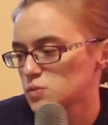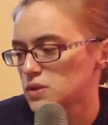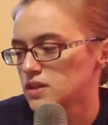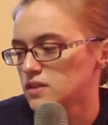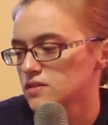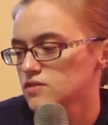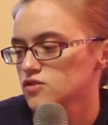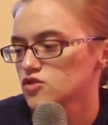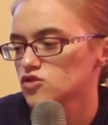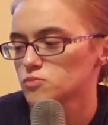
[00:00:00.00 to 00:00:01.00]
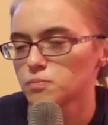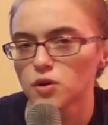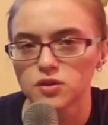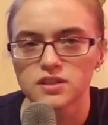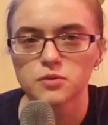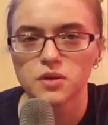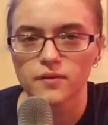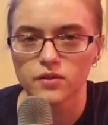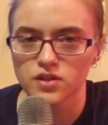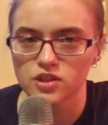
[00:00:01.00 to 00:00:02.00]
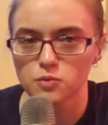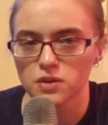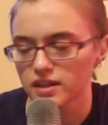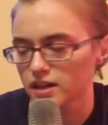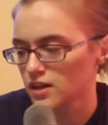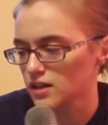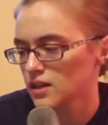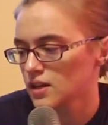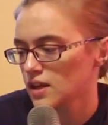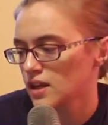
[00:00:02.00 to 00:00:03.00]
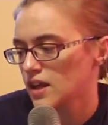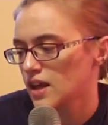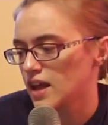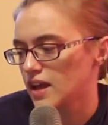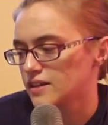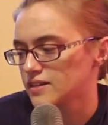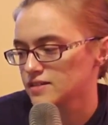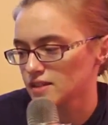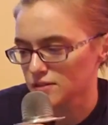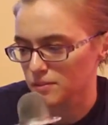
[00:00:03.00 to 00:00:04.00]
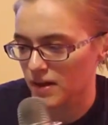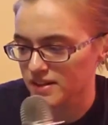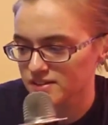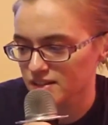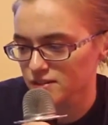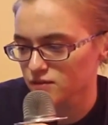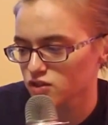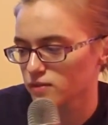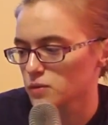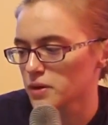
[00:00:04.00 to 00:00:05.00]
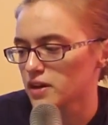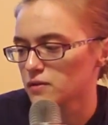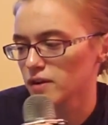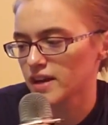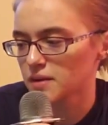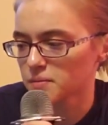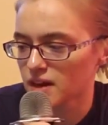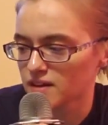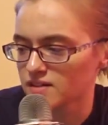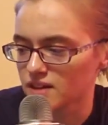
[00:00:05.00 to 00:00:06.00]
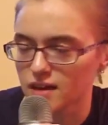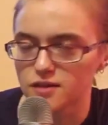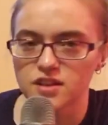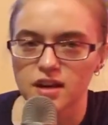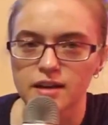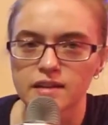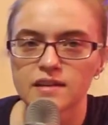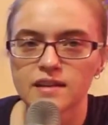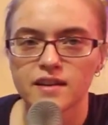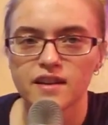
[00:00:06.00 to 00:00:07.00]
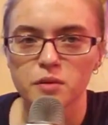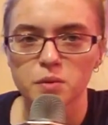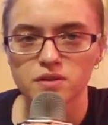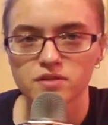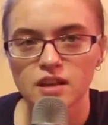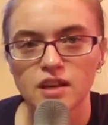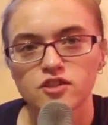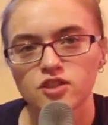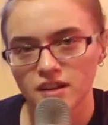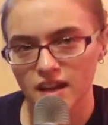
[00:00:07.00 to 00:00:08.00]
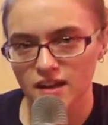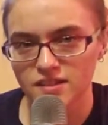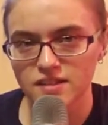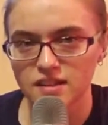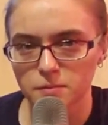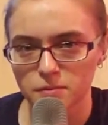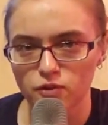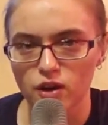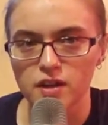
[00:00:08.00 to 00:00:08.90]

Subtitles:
been pulled into a conversation with Leon, and it says, "My sense of chivalry overcame my desire to hide." In other words, John cannot stand up